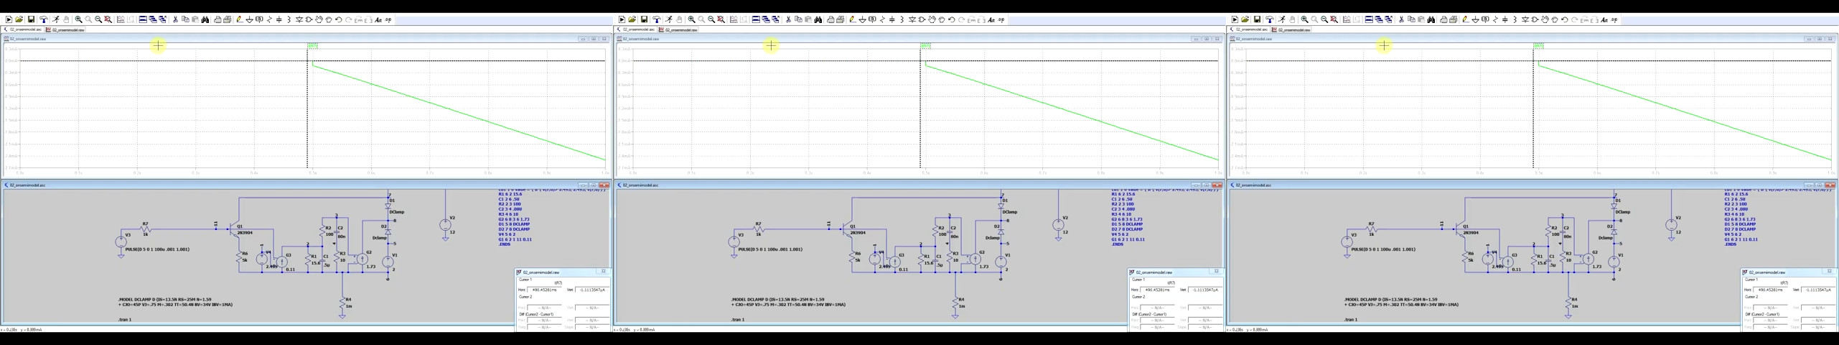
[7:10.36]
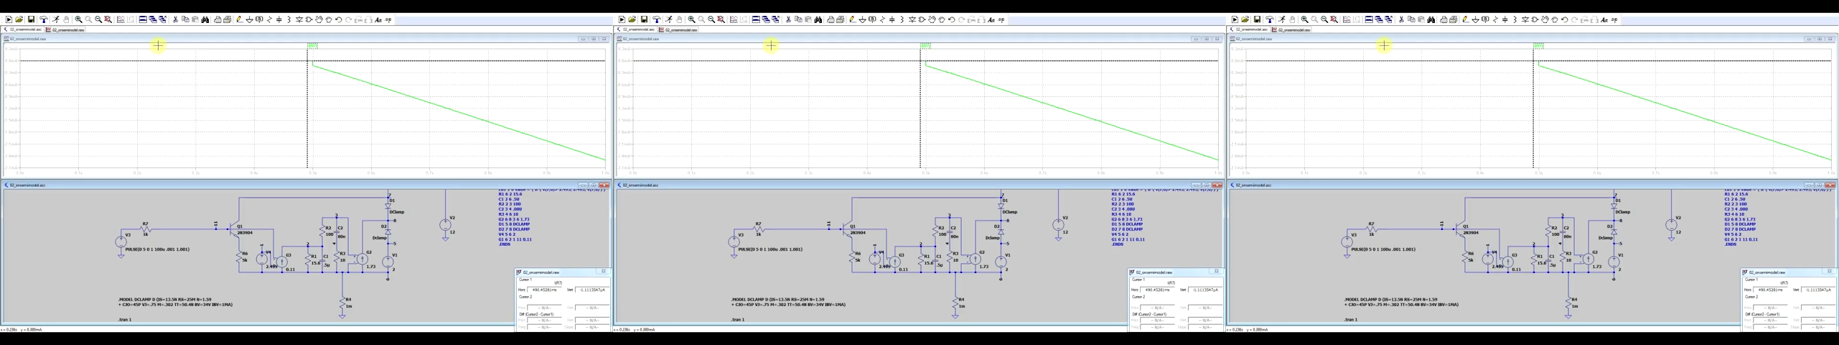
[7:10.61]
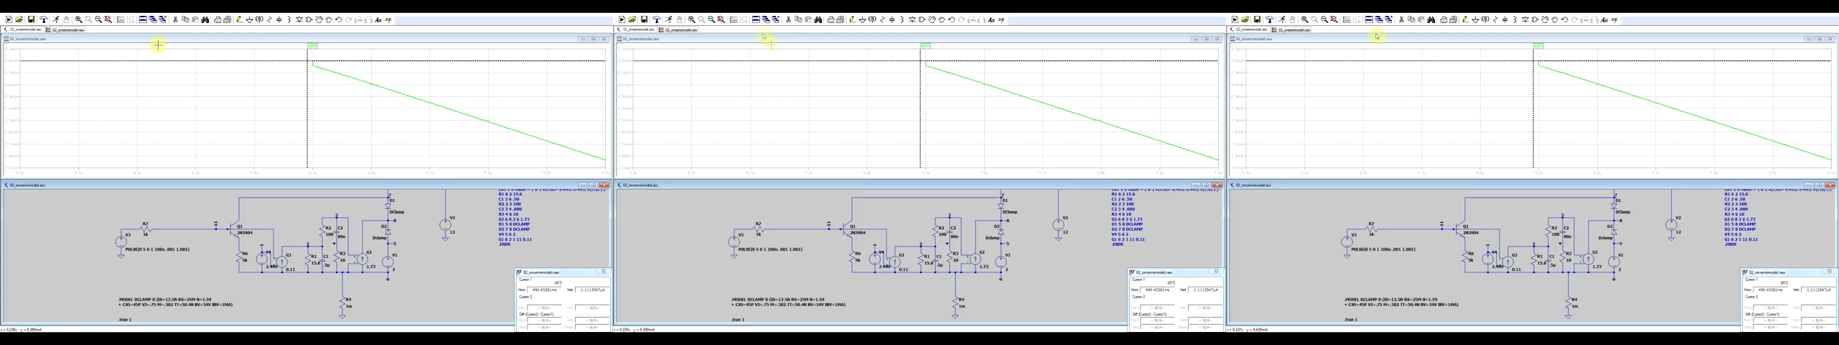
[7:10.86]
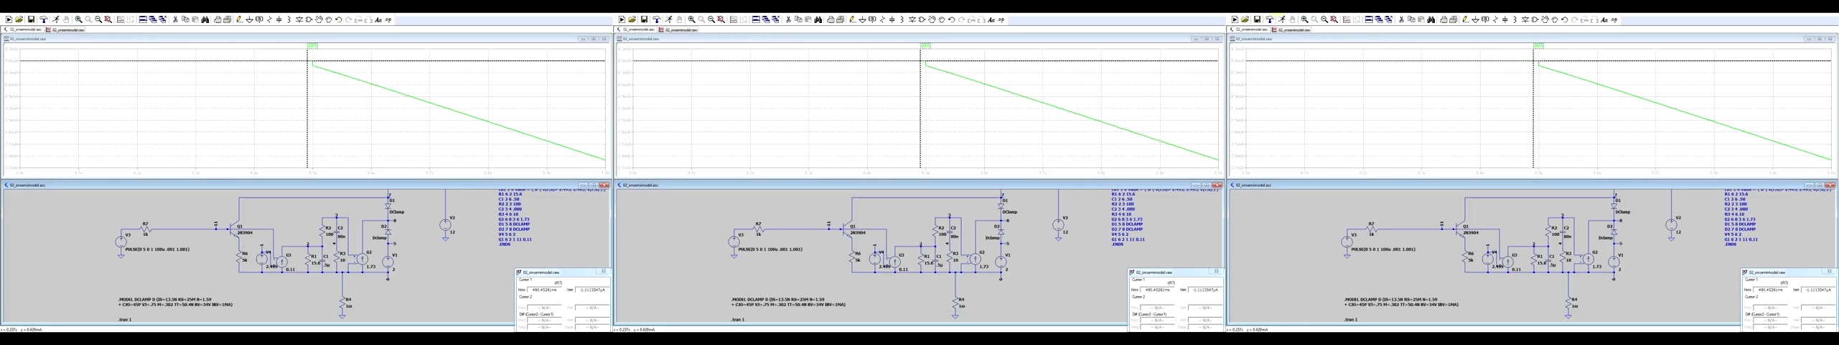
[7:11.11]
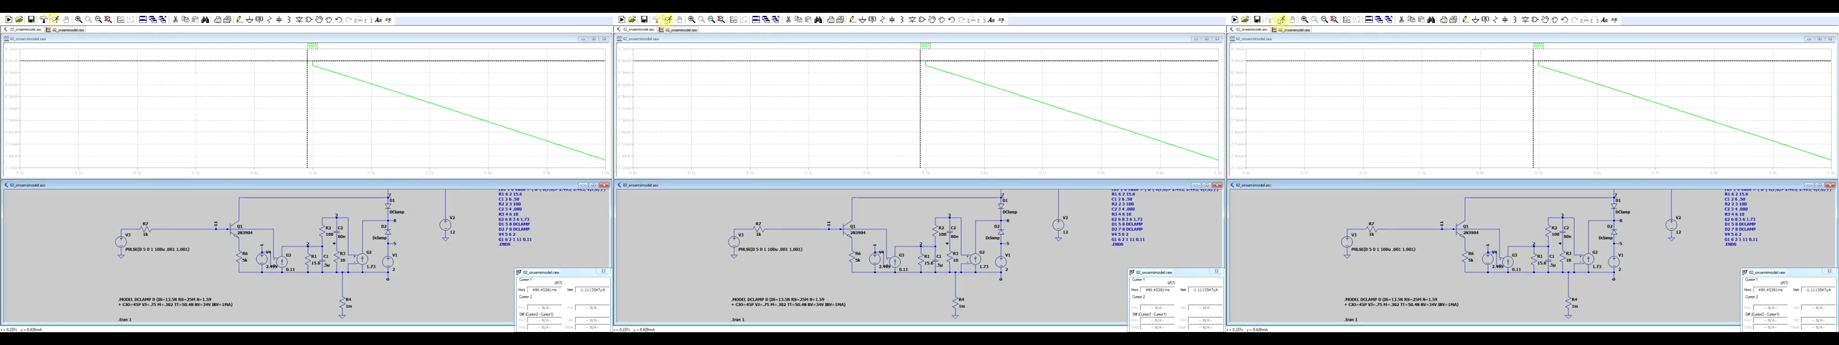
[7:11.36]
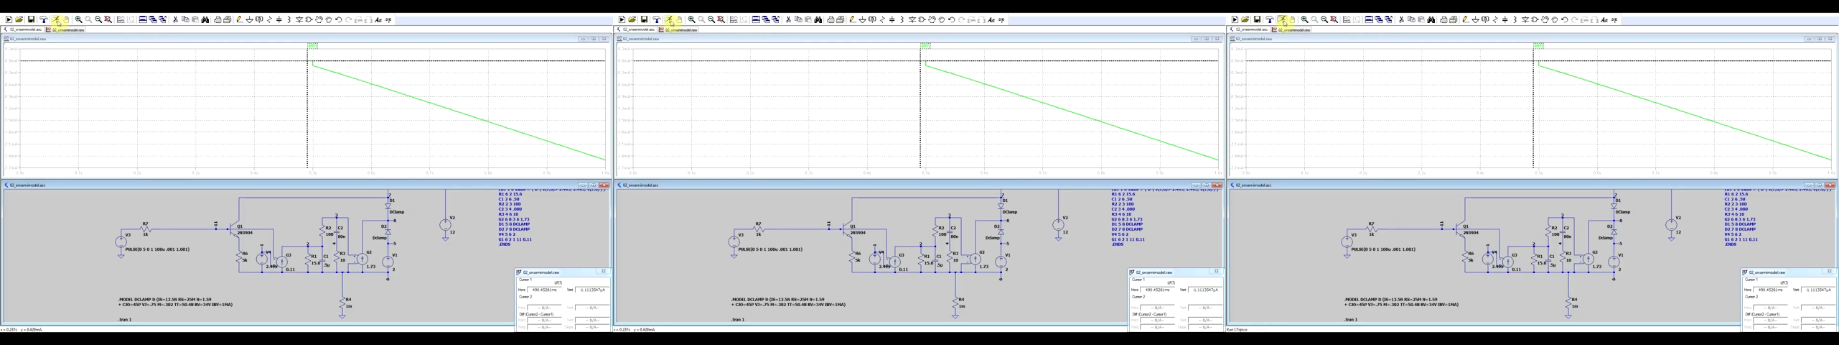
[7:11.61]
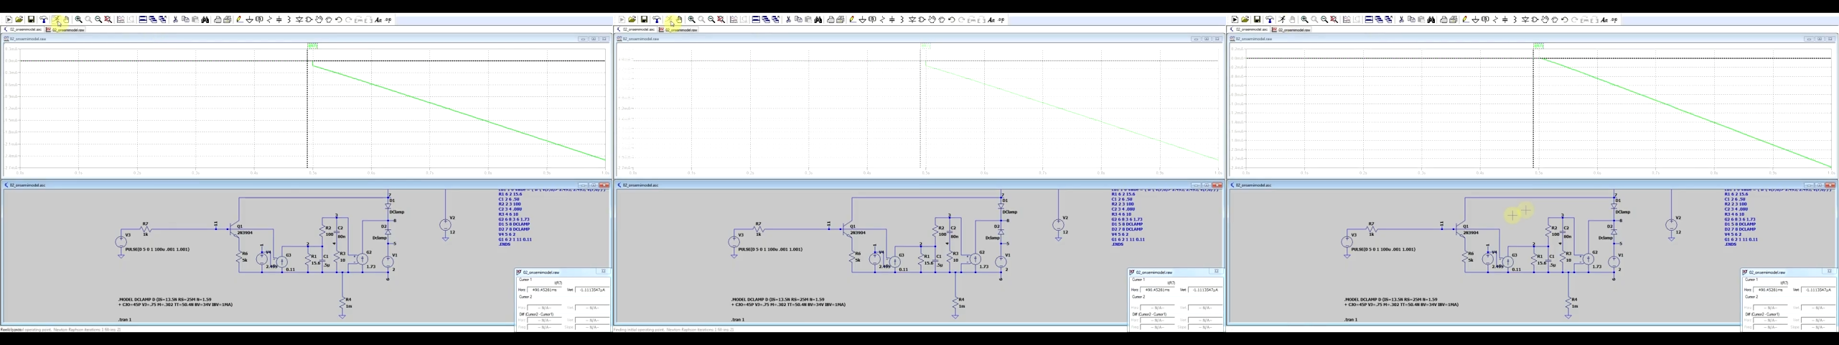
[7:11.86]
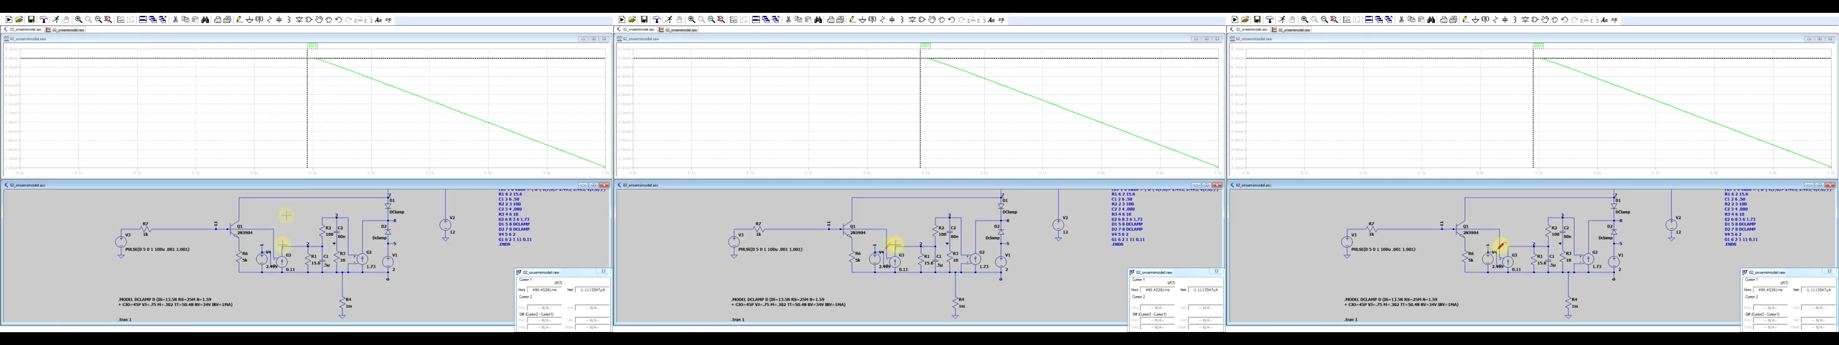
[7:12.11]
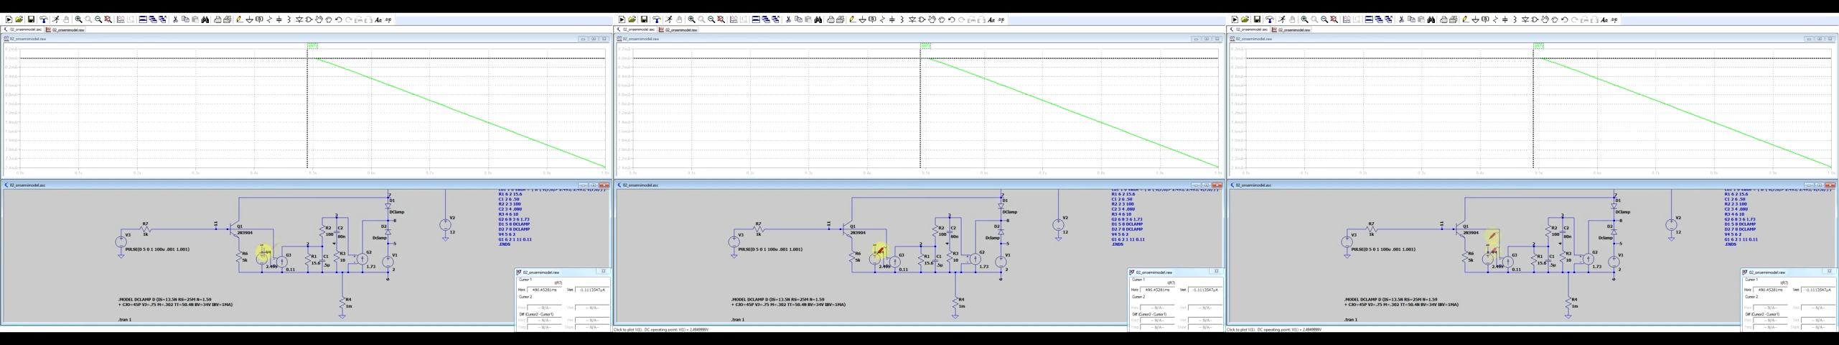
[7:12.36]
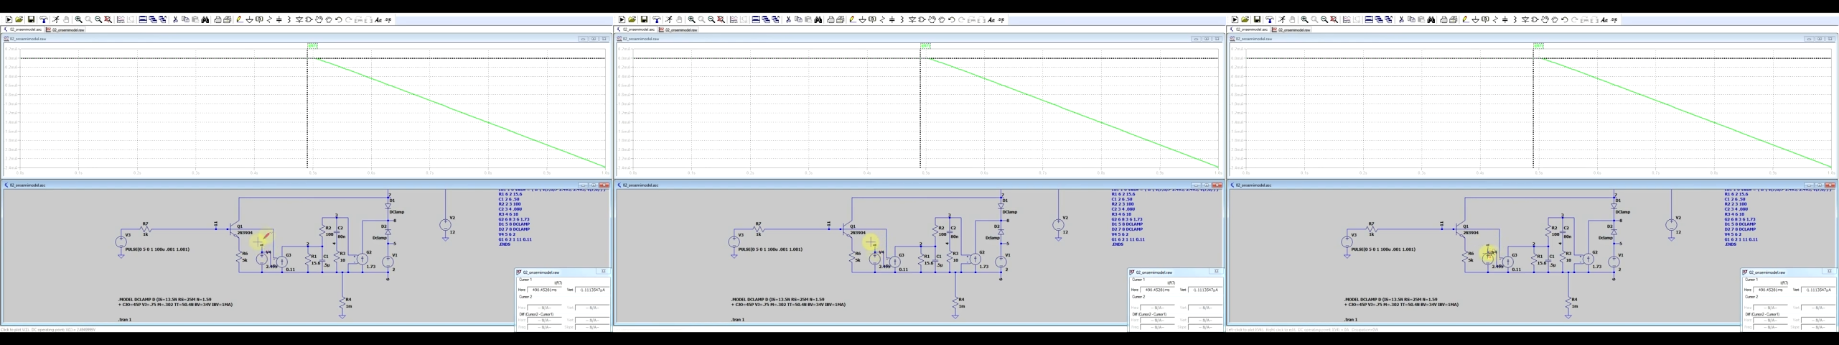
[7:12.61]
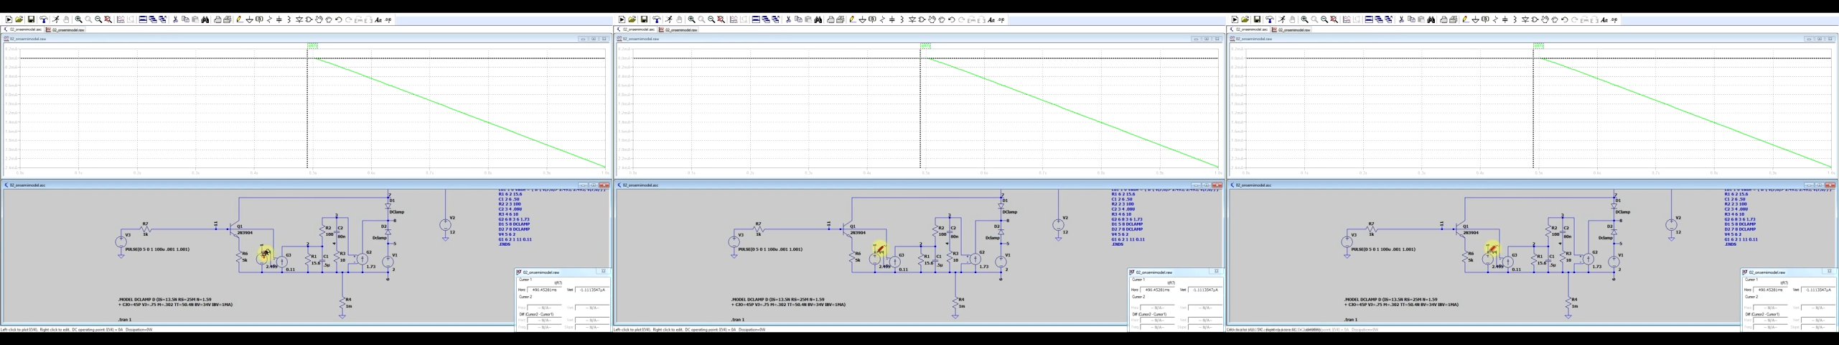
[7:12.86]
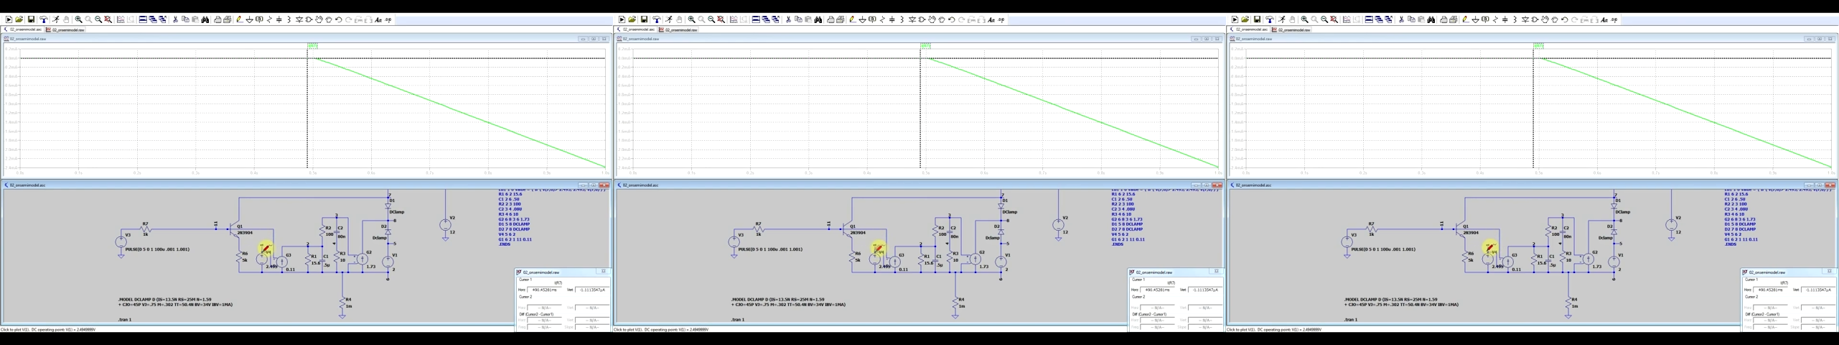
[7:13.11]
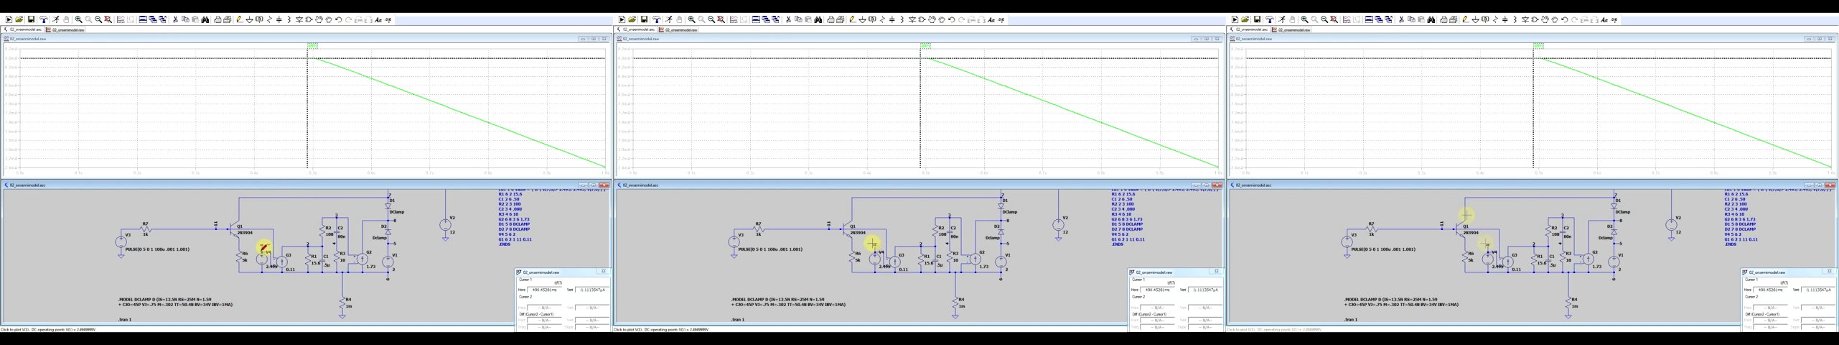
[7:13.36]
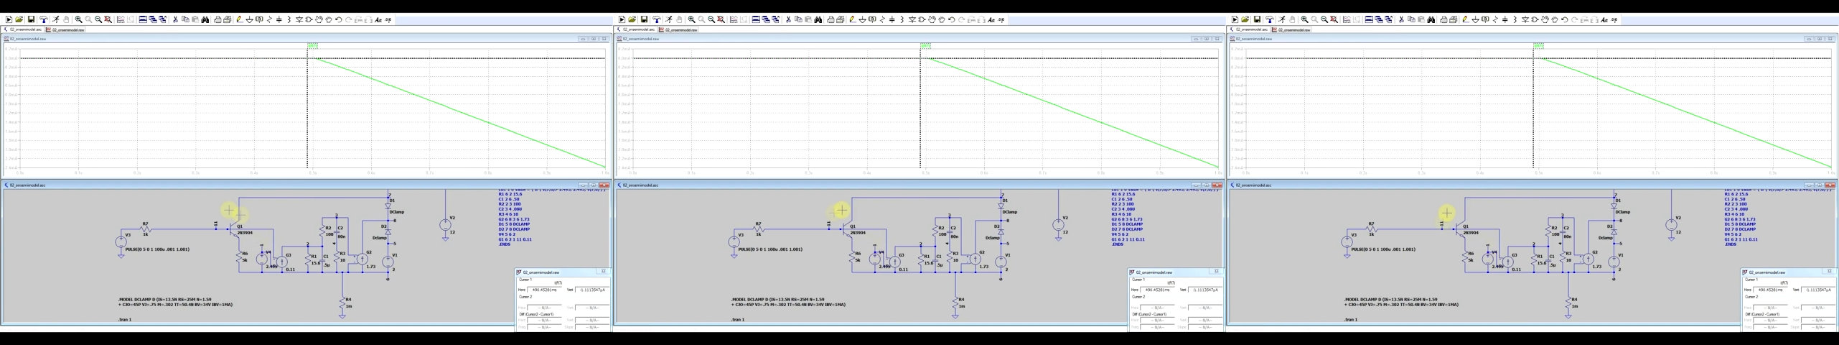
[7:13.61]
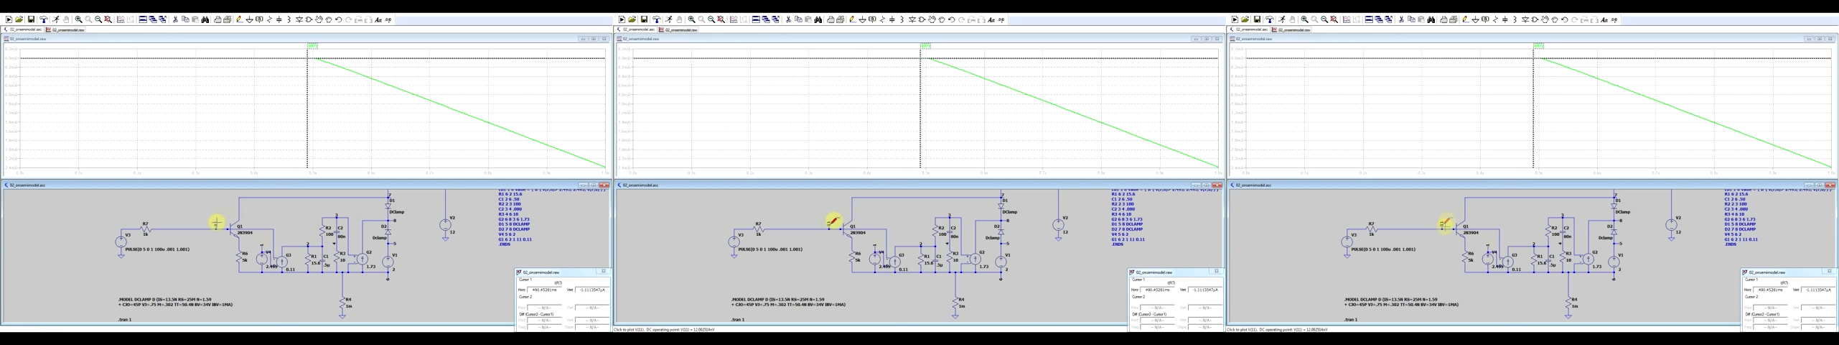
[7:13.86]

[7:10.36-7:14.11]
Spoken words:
[unreadable: no face in view]